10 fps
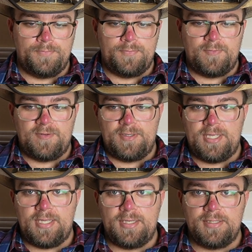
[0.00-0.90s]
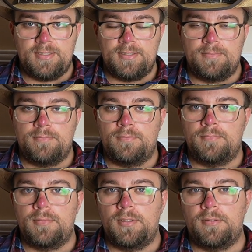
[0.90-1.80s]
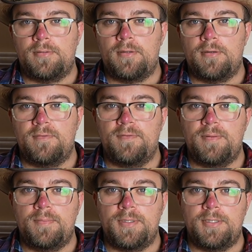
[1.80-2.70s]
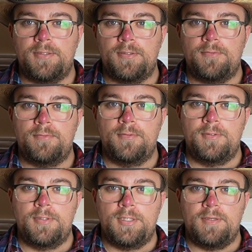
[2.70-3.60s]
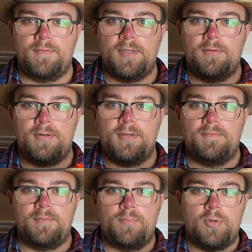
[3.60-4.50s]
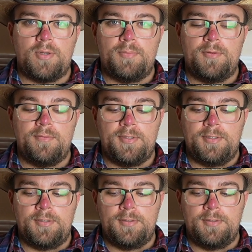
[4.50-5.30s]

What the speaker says: for a kid, it's a little hard for them to do if they don't have the proper, like,